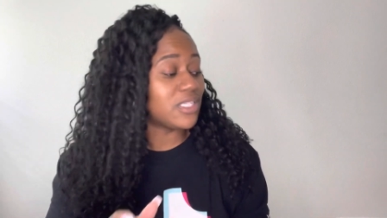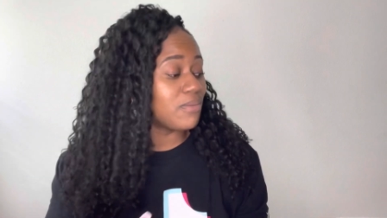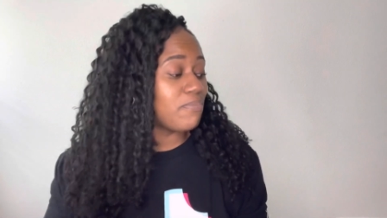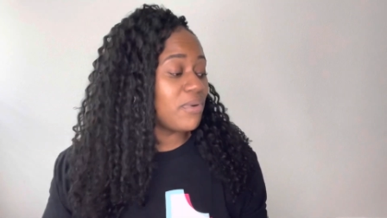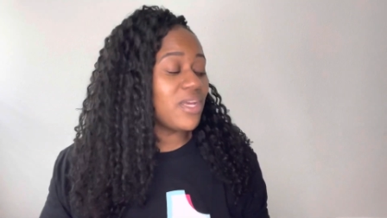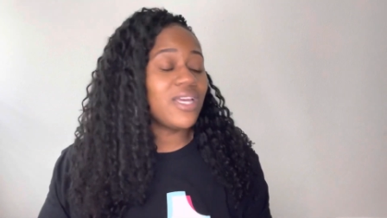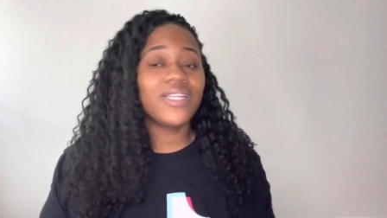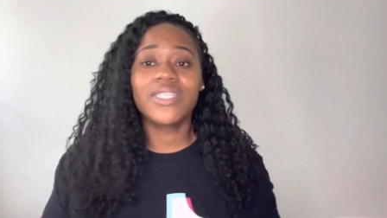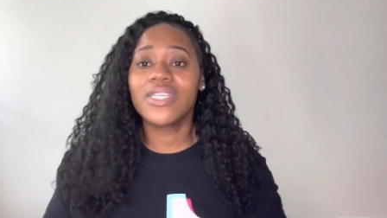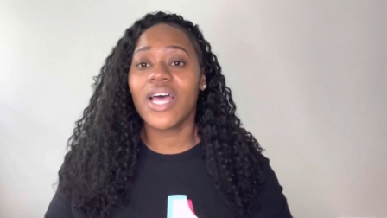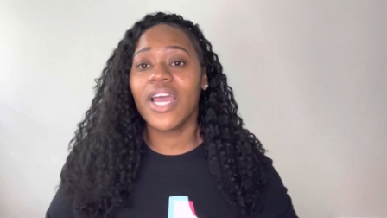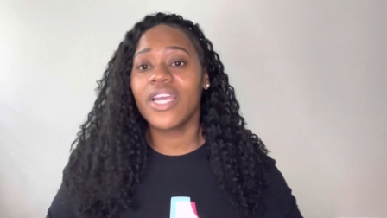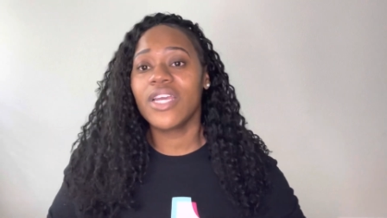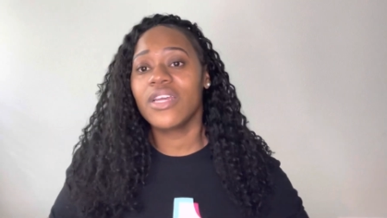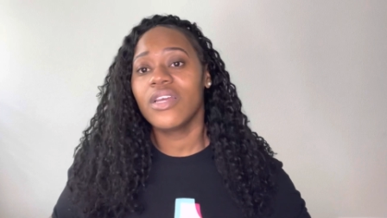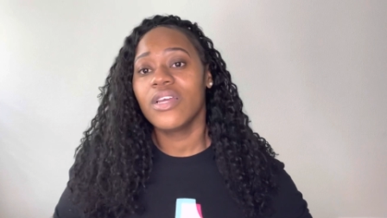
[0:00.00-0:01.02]
But it's like,
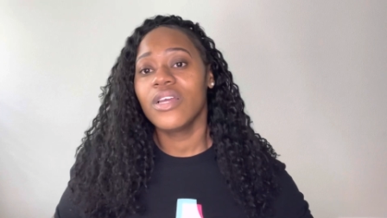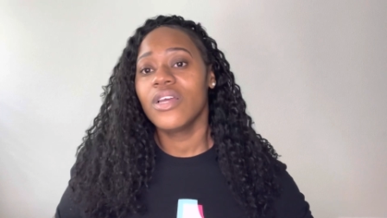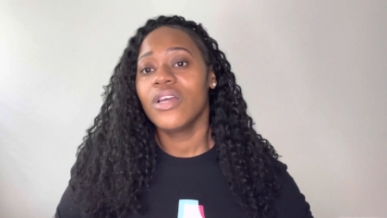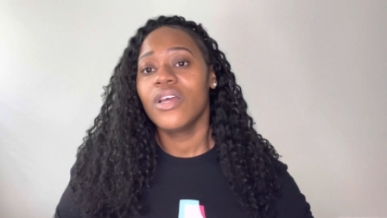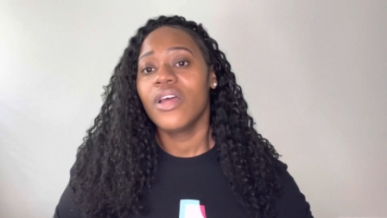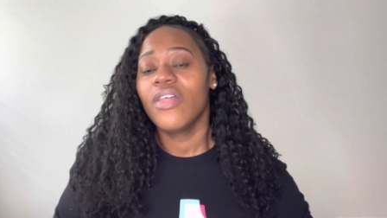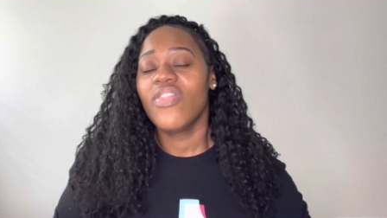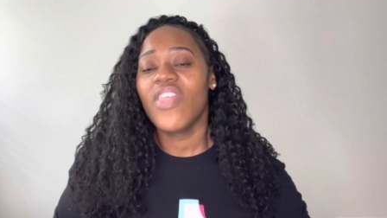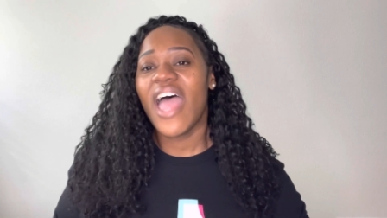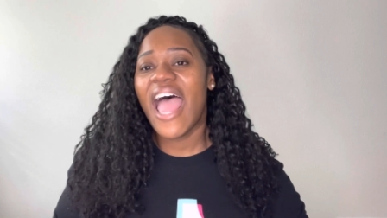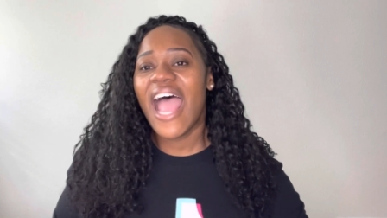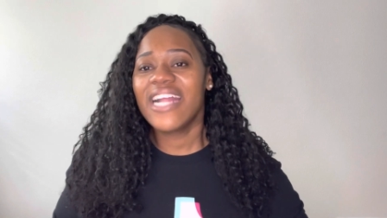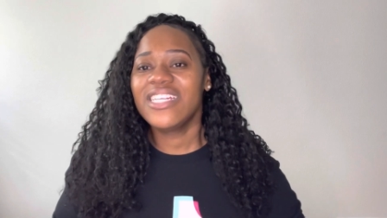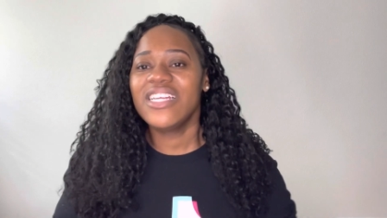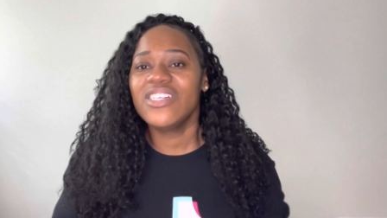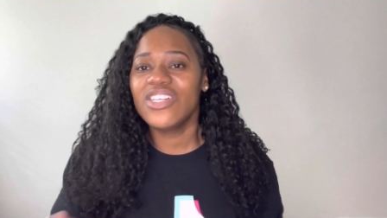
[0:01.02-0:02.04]
the
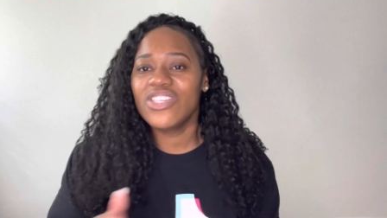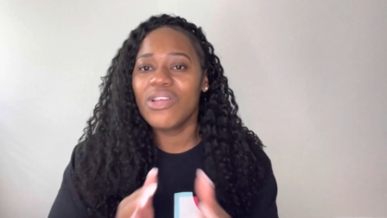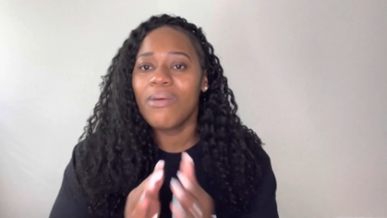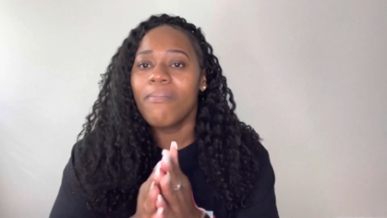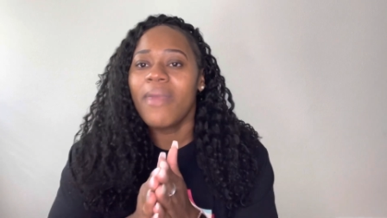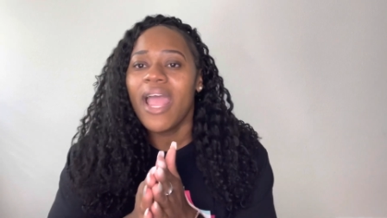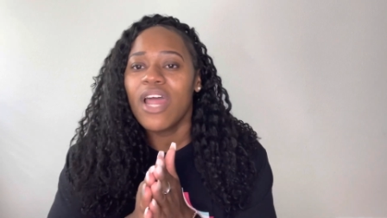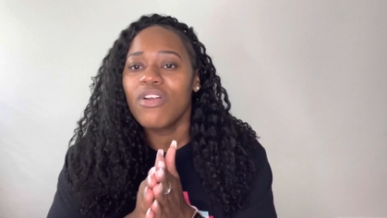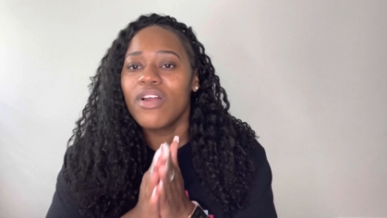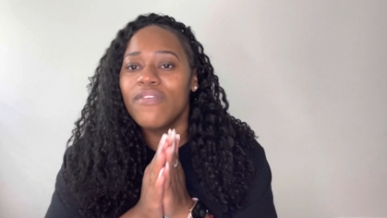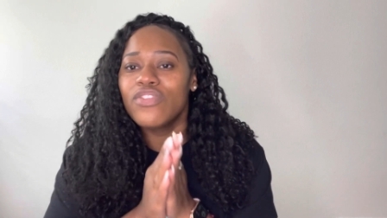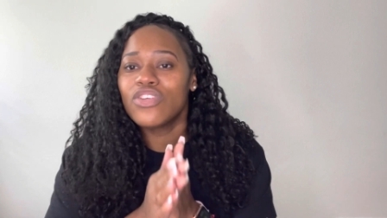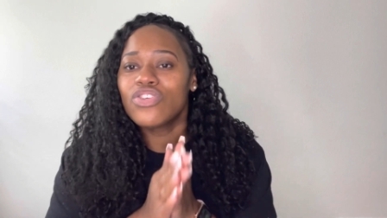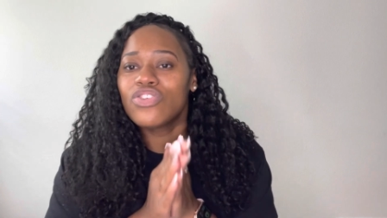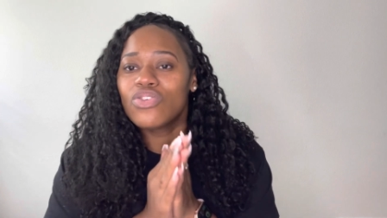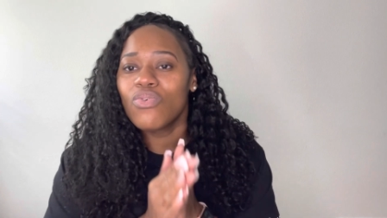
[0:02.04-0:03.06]
acting doesn't matter if the
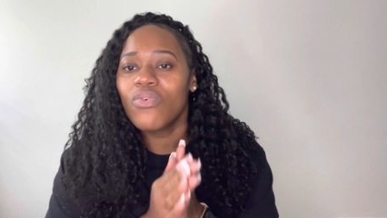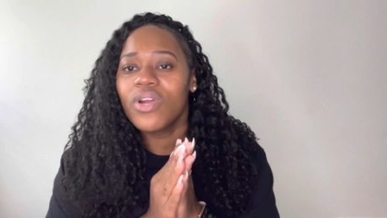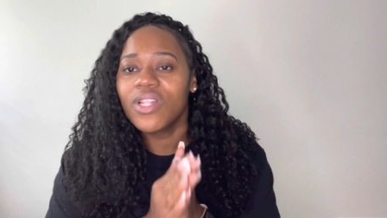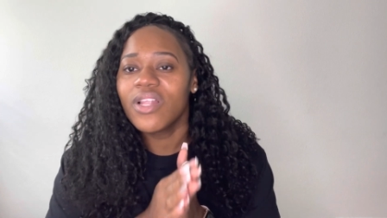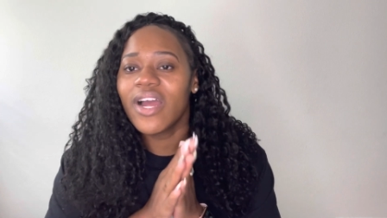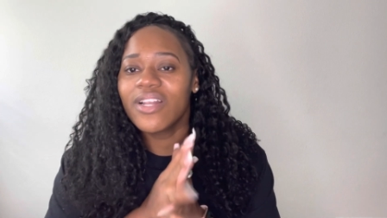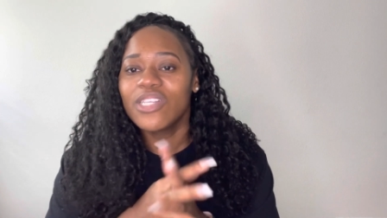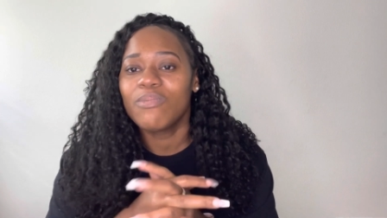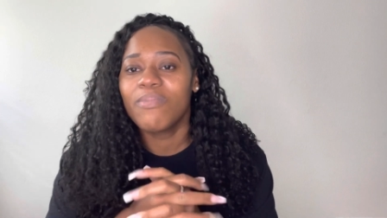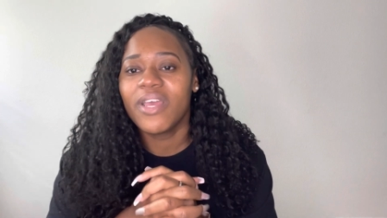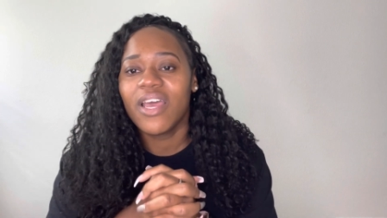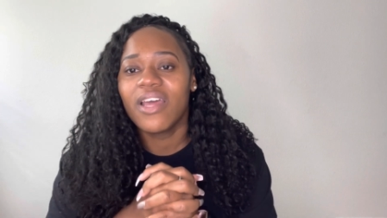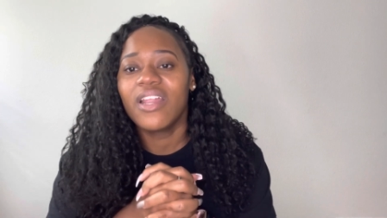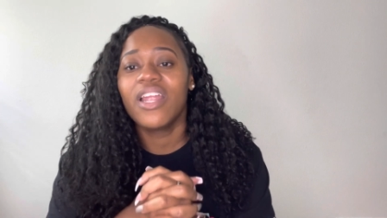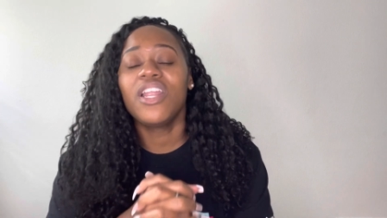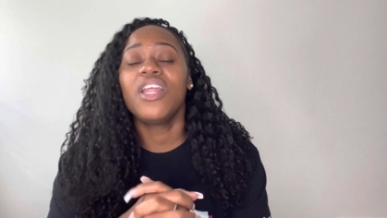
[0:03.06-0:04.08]
storyline is bad.
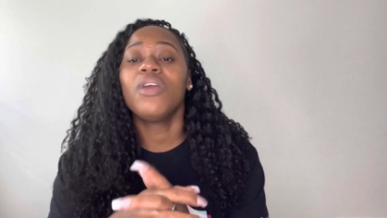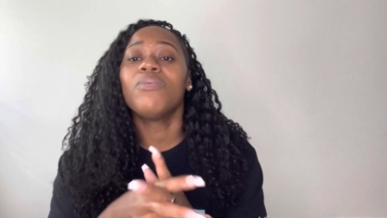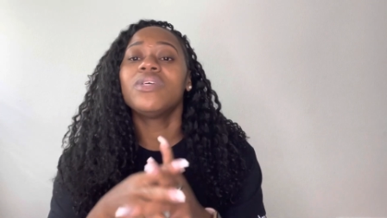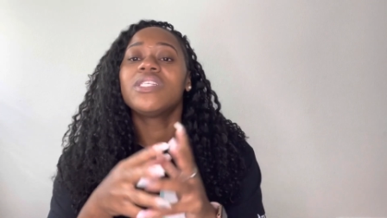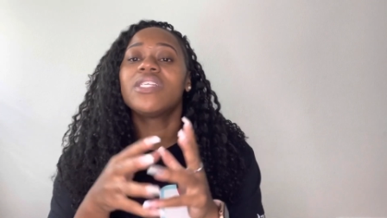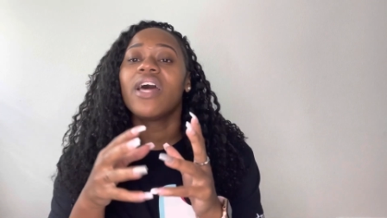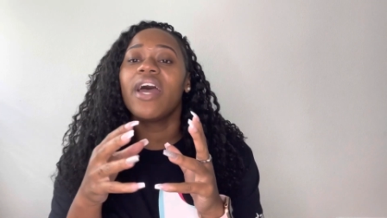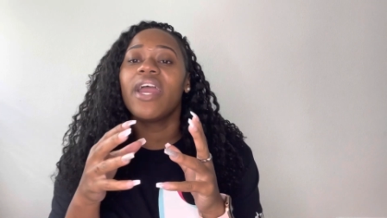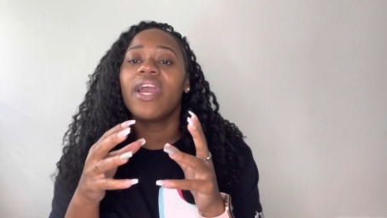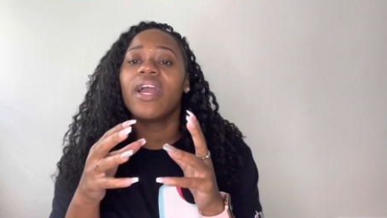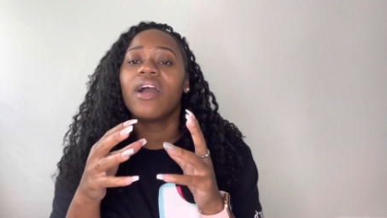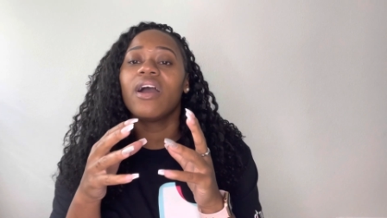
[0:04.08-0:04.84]
And it was like,